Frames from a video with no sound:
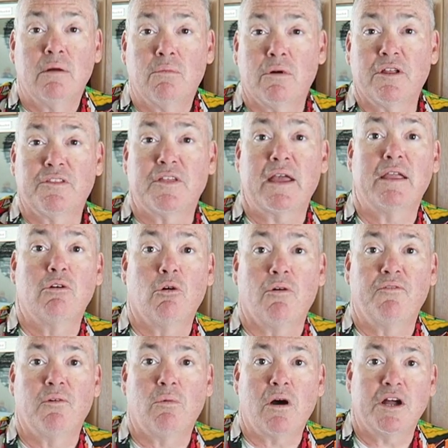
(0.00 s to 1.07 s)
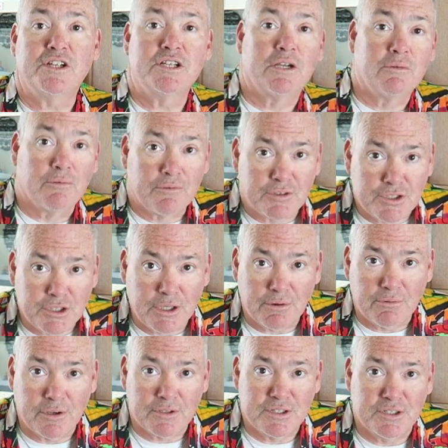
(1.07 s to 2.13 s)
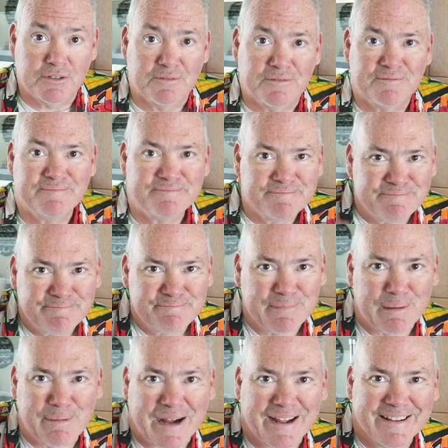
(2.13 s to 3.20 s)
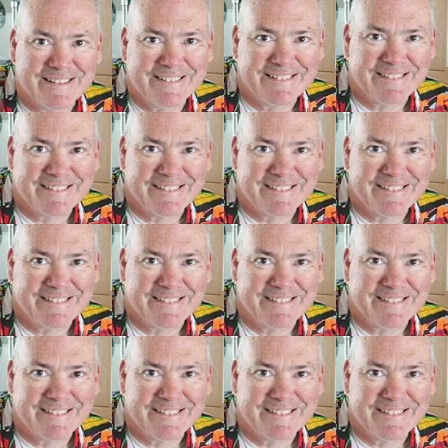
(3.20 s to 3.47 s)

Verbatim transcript: want to thank you all for watching. We'll see you real soon. Bye-bye.